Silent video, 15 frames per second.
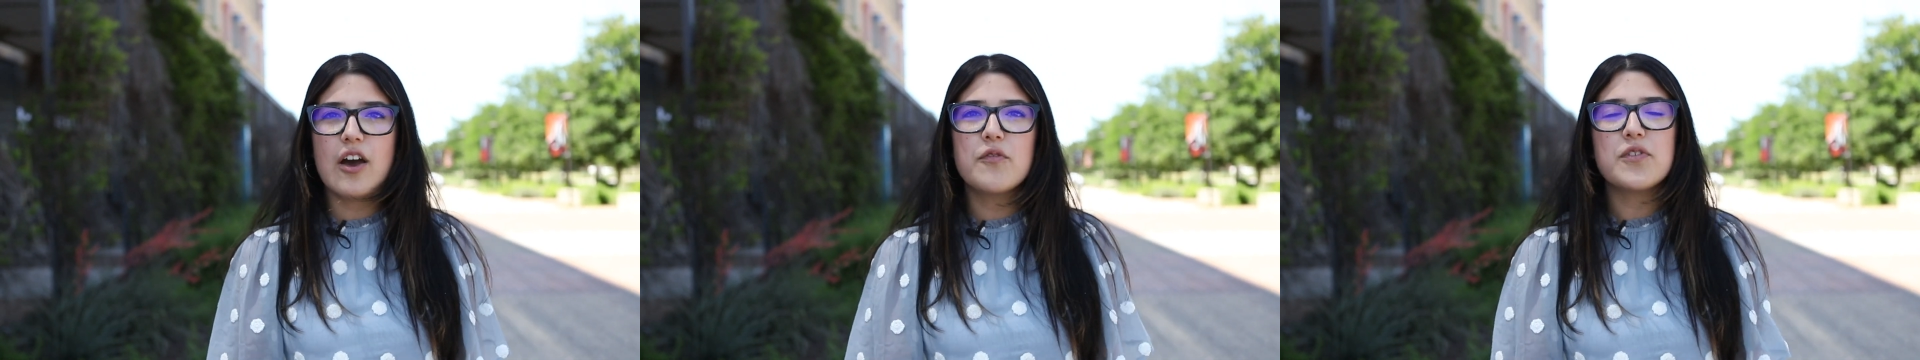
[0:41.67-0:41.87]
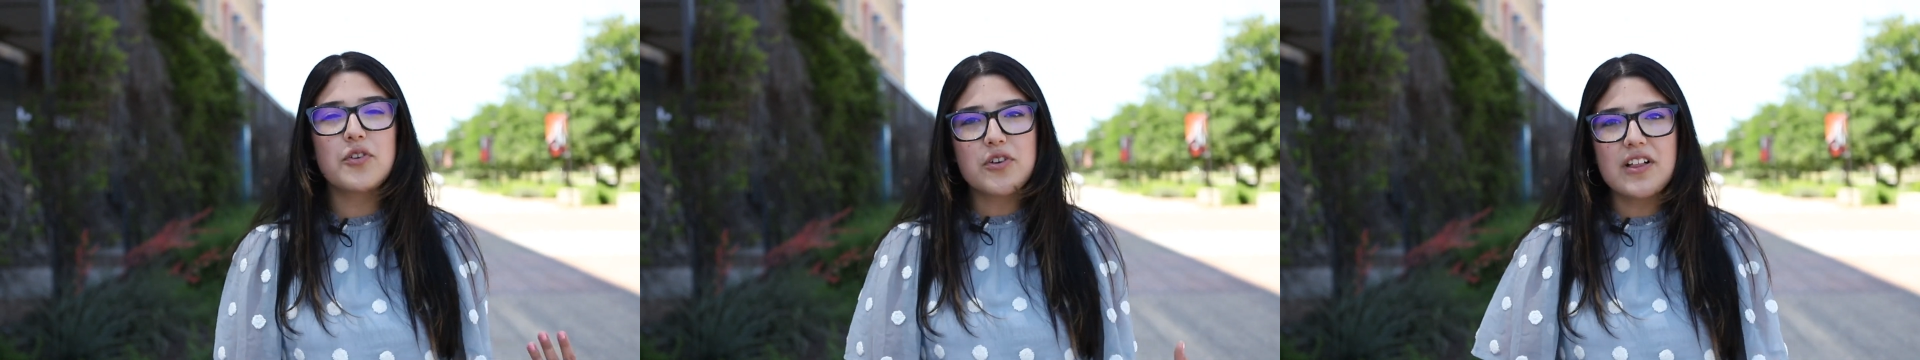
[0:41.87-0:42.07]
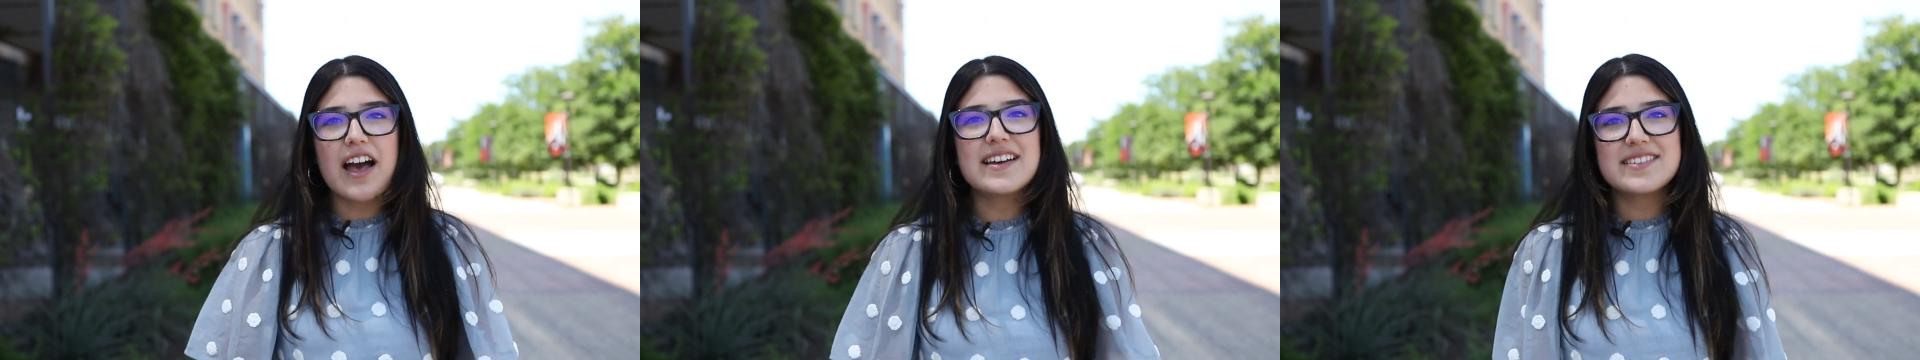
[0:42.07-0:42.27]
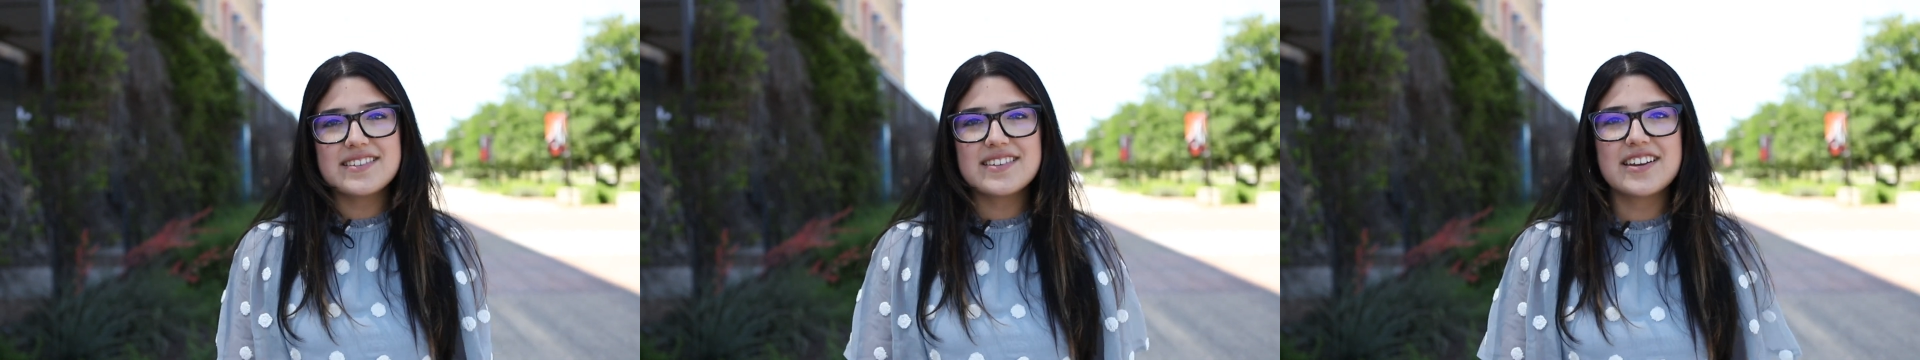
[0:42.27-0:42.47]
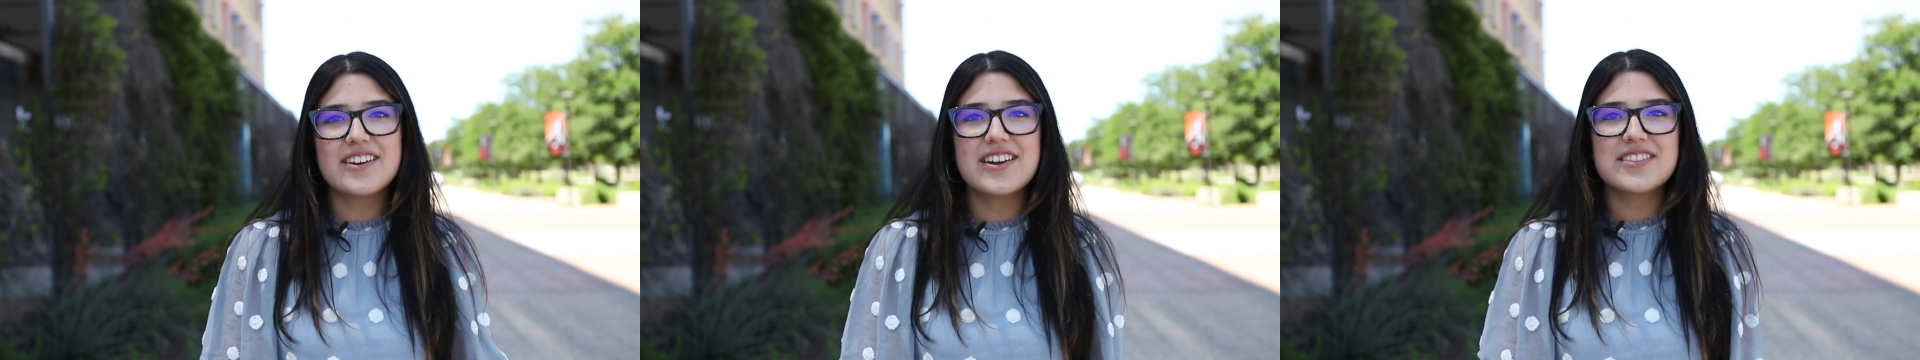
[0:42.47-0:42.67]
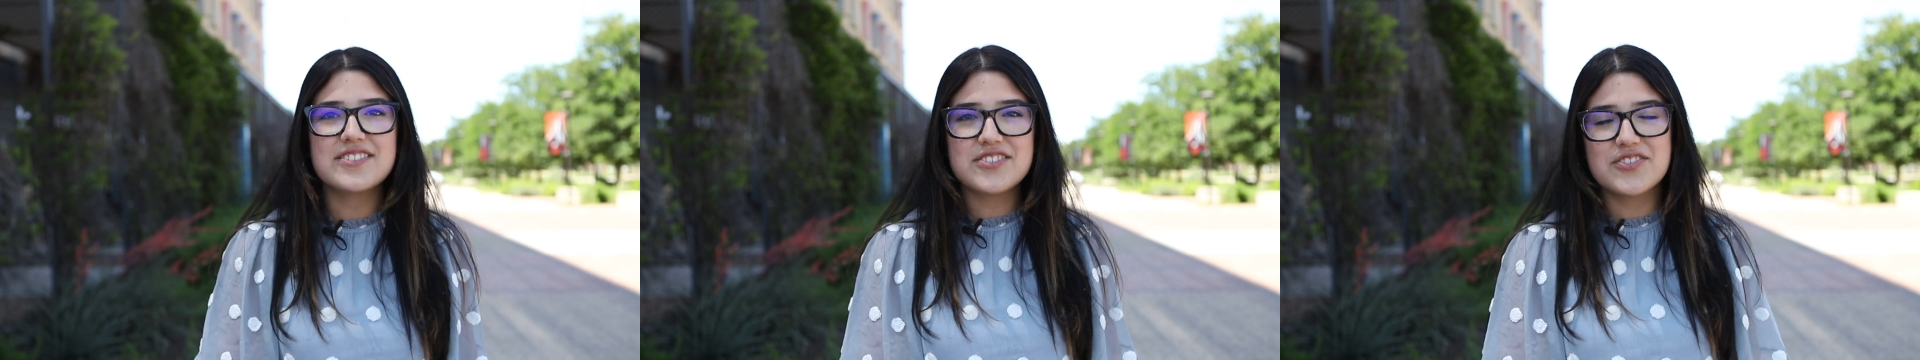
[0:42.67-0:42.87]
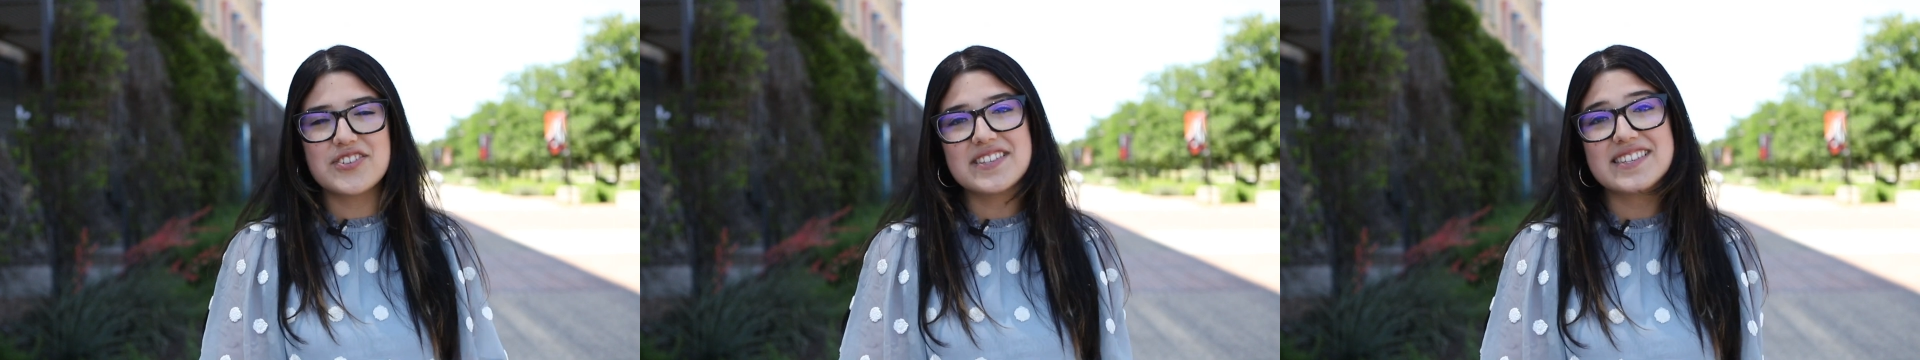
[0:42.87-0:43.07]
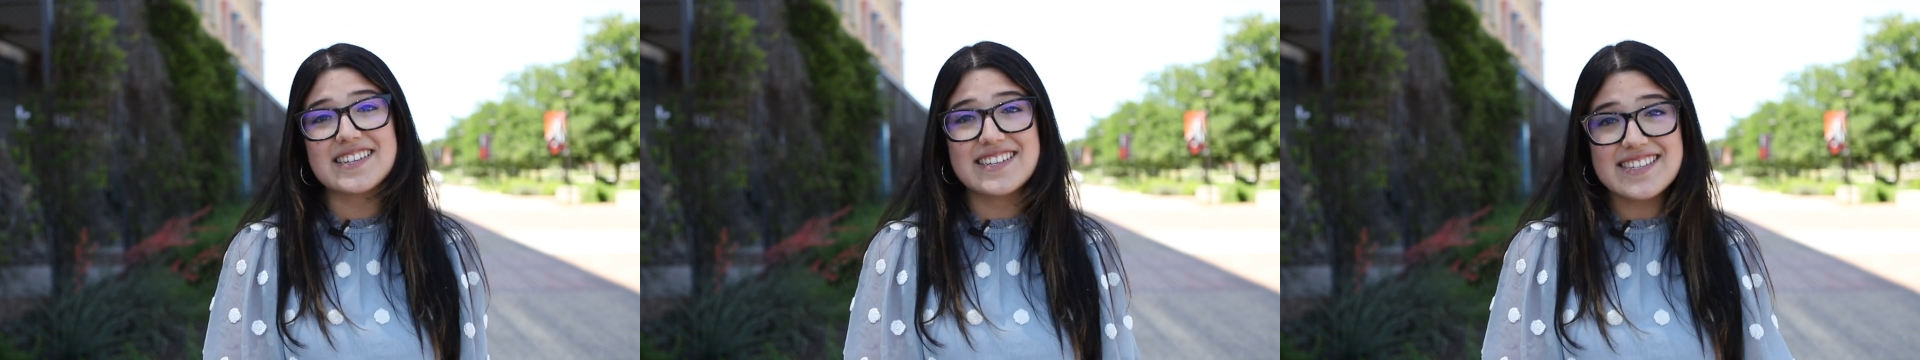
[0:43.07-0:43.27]
a few classes here at the
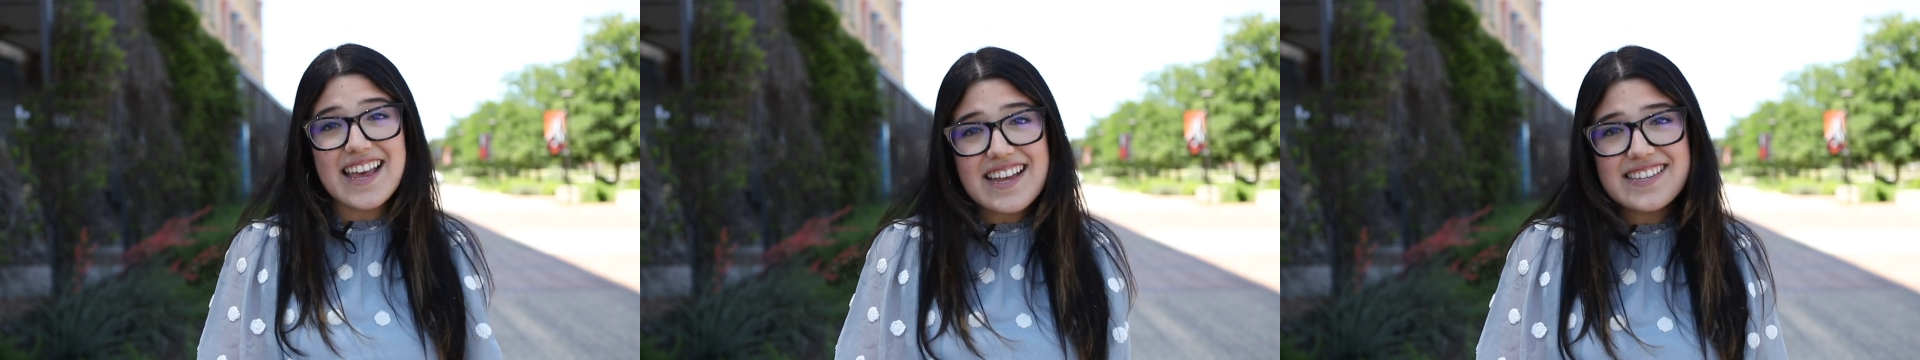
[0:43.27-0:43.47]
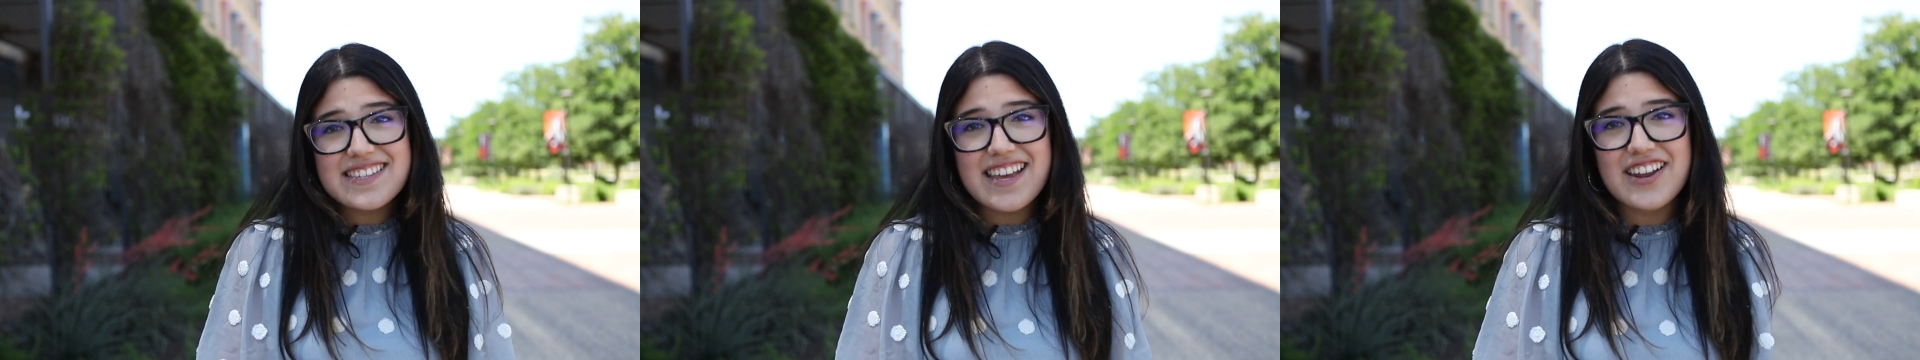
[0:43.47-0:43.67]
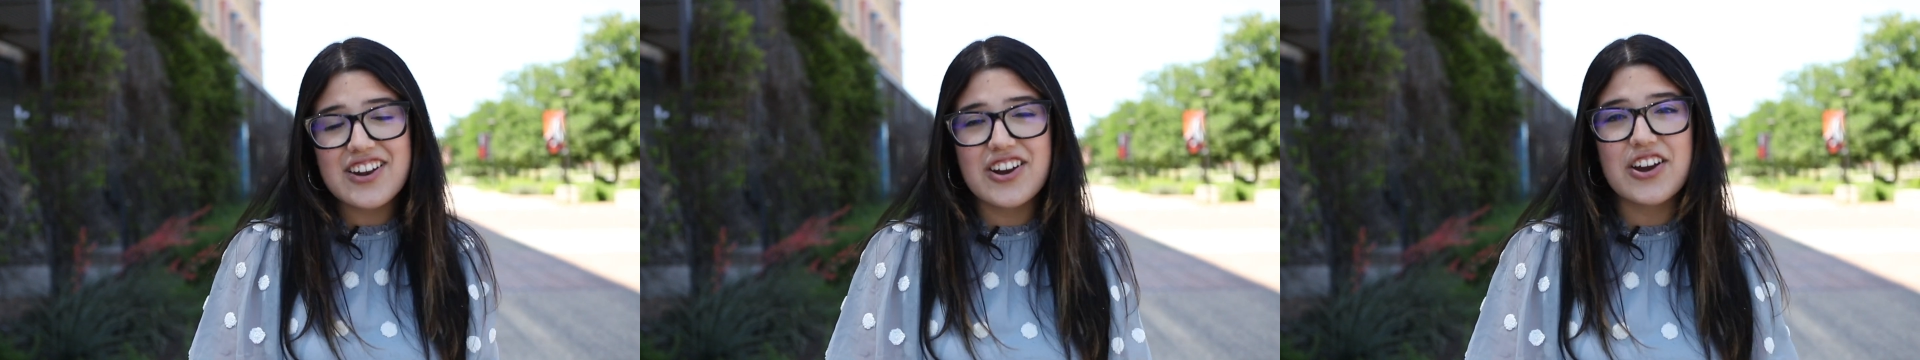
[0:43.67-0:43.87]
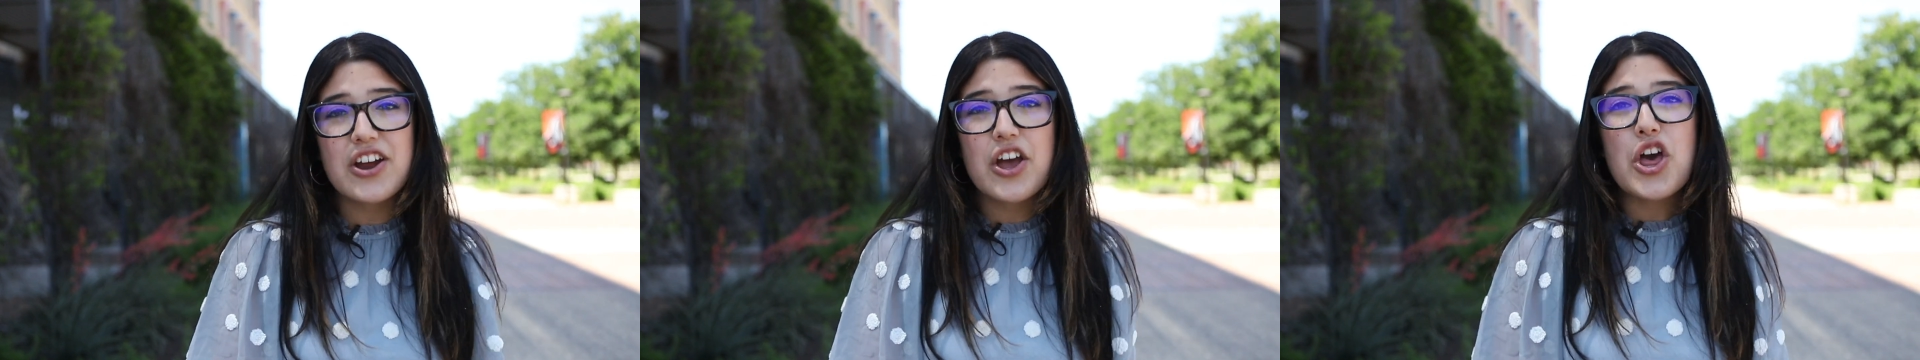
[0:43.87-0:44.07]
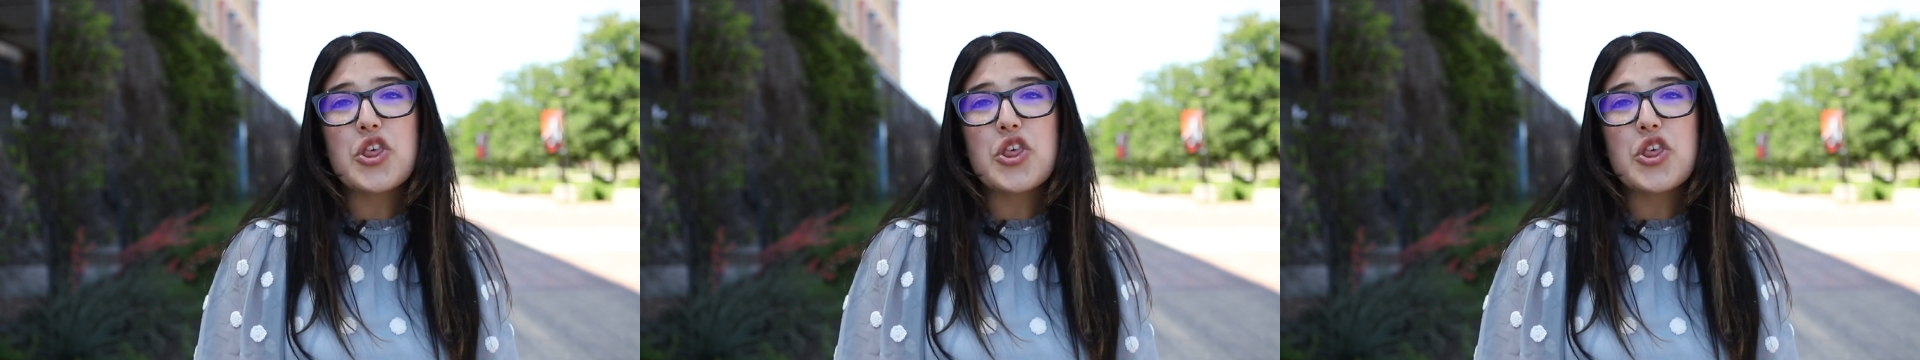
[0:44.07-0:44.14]
Student Success Center